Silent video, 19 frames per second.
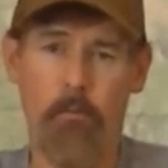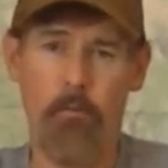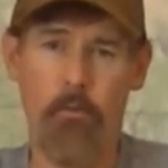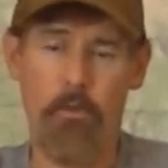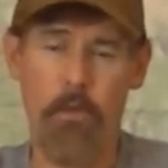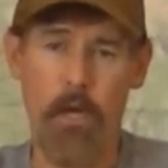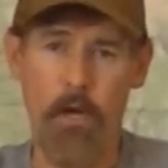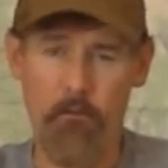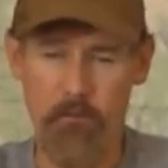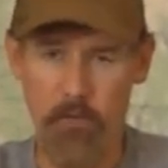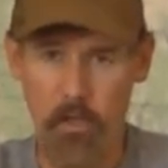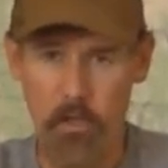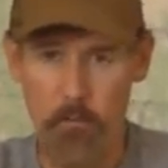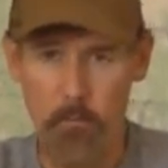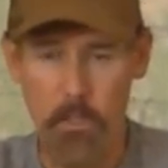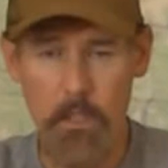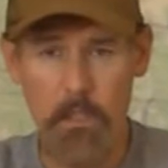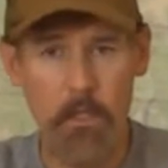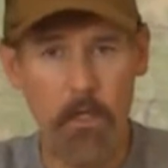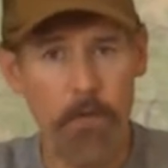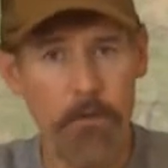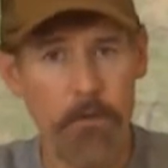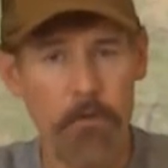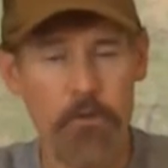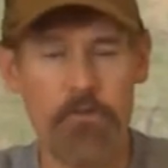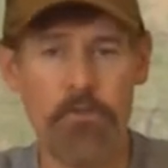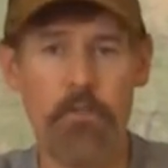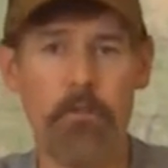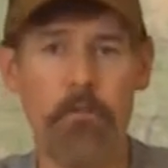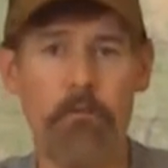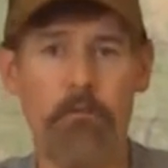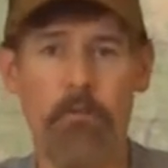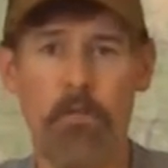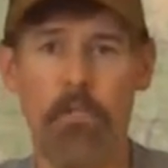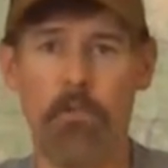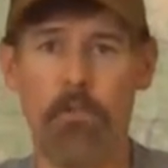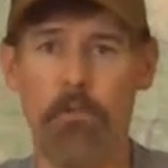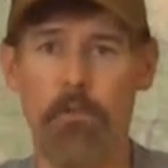without very many hunters in the
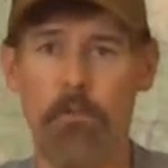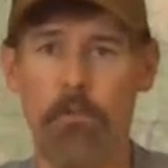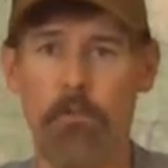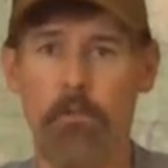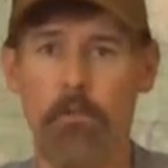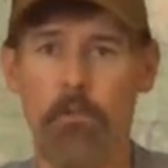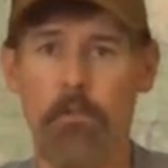field,